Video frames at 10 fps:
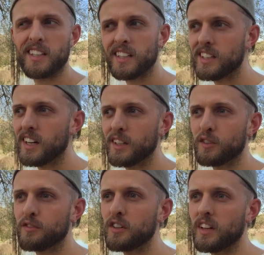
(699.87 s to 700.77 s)
it
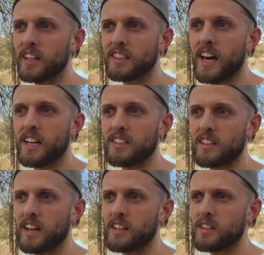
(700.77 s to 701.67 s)
does feel like that.
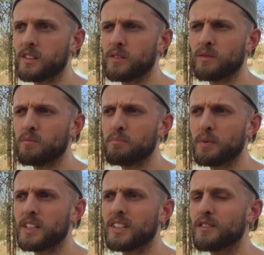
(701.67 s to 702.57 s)
It's like,
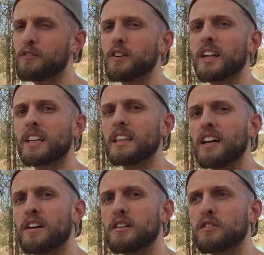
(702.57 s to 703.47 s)
but it doesn't feel like
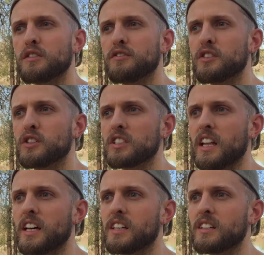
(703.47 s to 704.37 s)
love. It feels
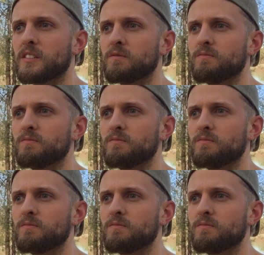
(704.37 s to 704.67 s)
like